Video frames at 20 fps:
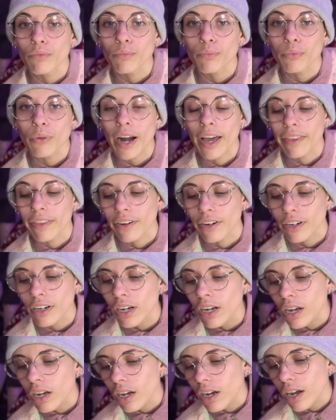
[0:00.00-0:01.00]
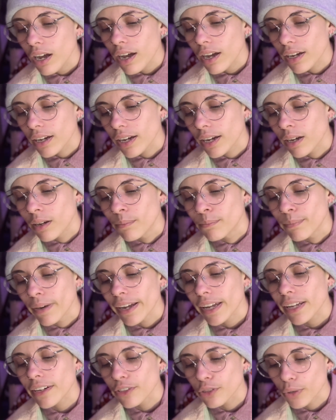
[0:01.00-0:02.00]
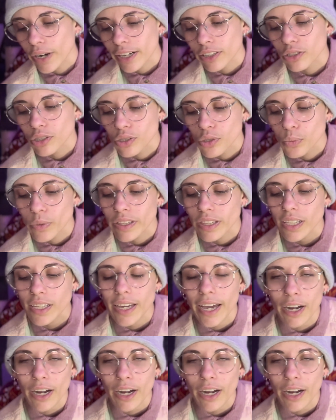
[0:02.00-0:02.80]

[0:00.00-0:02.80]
rather, my interactions with the